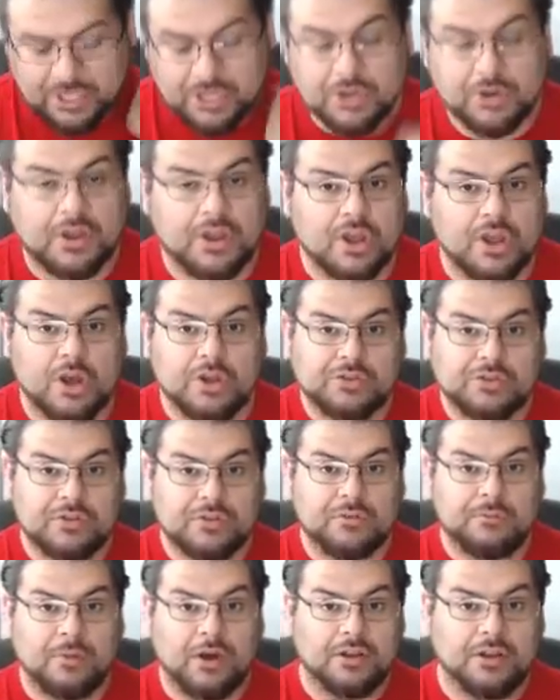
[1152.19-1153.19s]
you can go through the
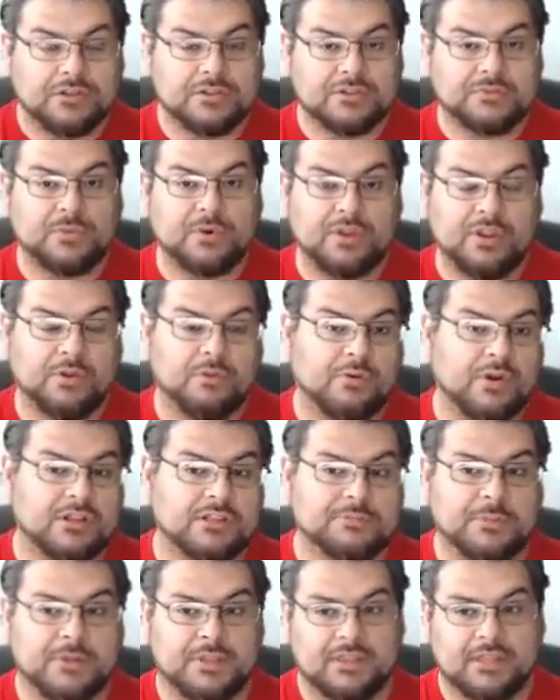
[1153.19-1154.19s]
modules more than once,
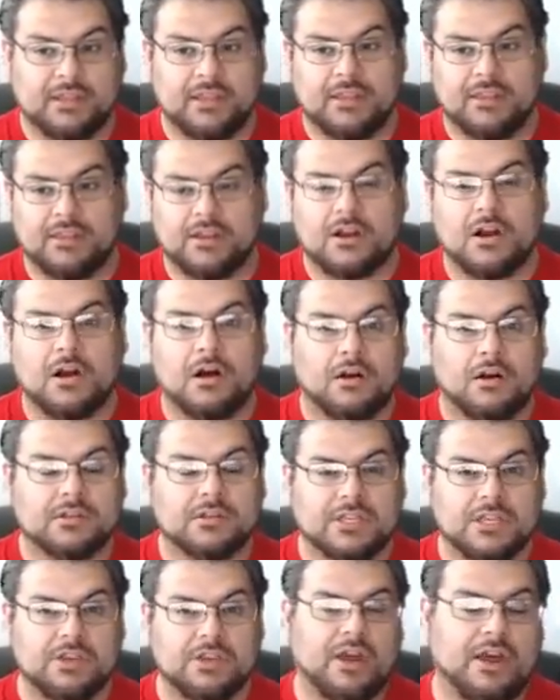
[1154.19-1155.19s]
but the, the calls
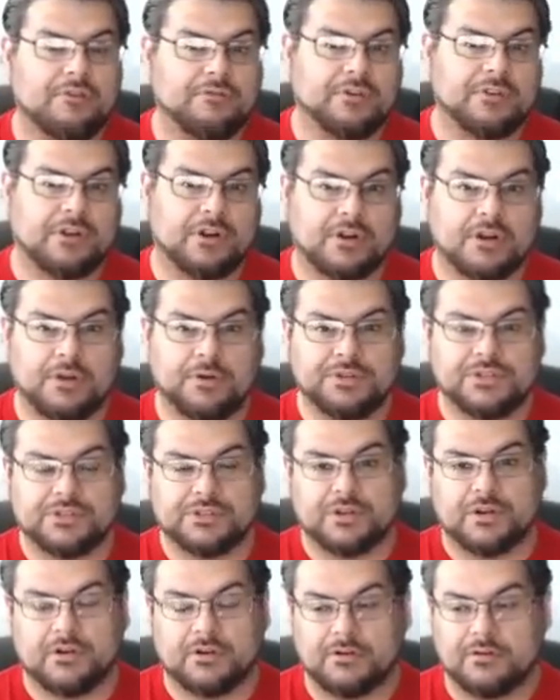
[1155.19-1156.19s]
that you have with your coaches
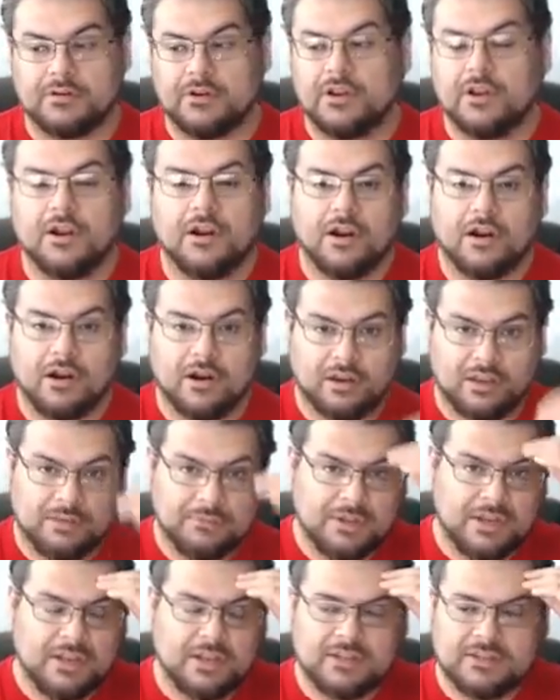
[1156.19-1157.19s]
are, are
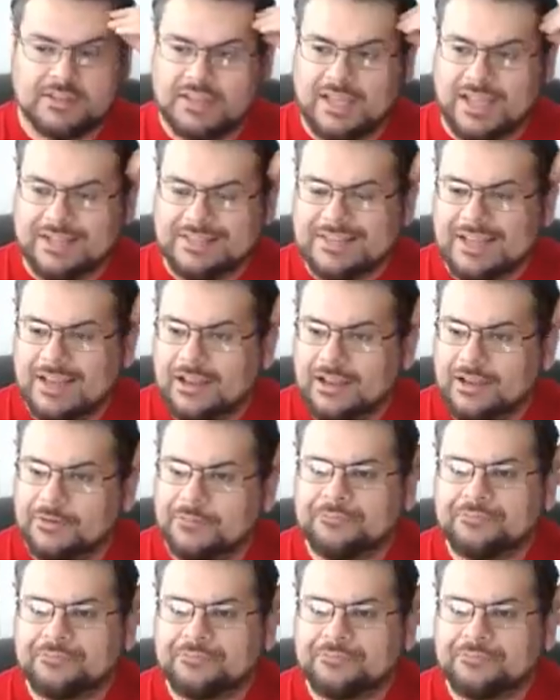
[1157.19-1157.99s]
limited to that time,